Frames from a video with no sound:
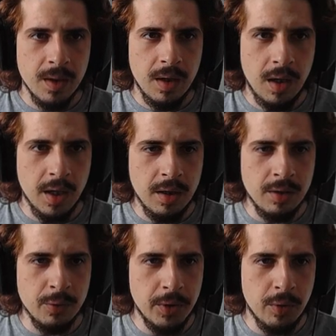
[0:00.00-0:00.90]

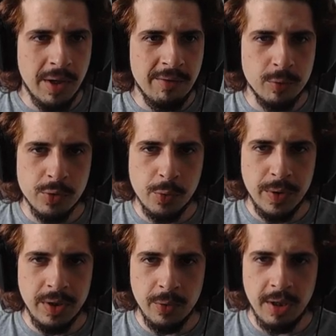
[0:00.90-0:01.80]
hired? We don't have... So we
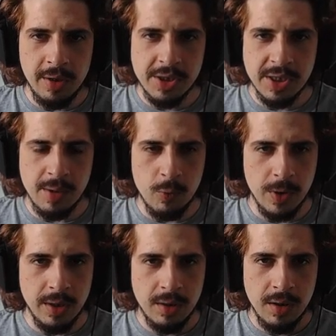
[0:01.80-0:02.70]
need to hire
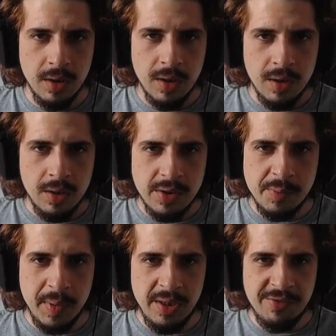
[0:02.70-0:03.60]
someone.
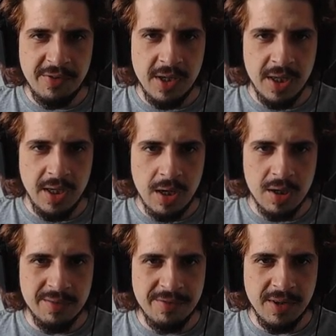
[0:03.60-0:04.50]
Speed fine,
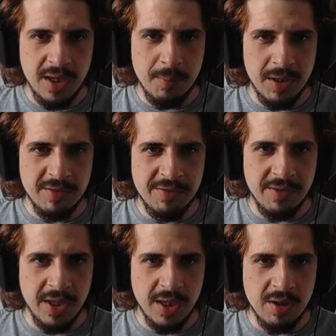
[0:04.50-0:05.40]
art fine, milk
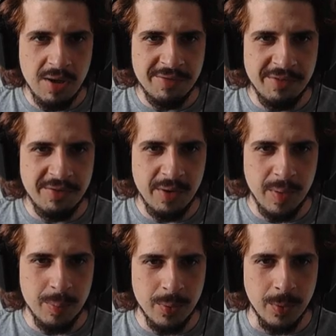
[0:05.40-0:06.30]
fine, coffee
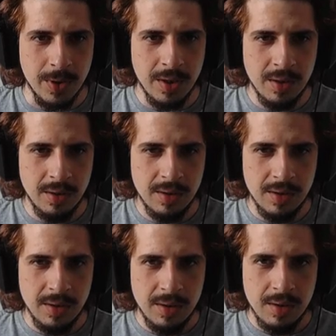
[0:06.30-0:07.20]
very poor.
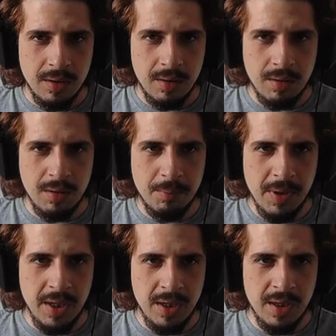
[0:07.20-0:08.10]
Oh
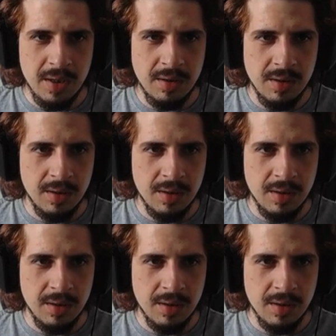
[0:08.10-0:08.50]
man.